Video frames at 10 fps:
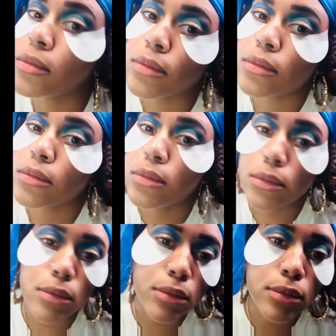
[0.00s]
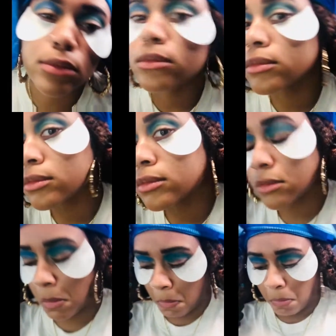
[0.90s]
it'll be,
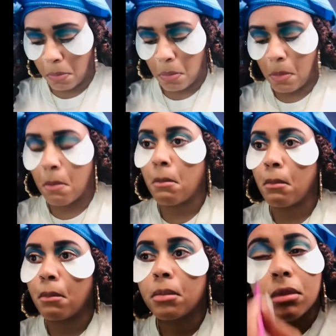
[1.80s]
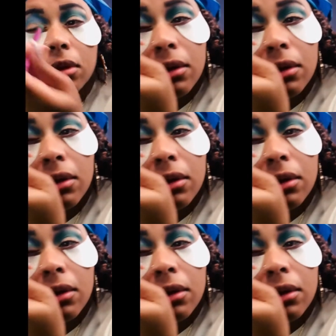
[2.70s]
I guess,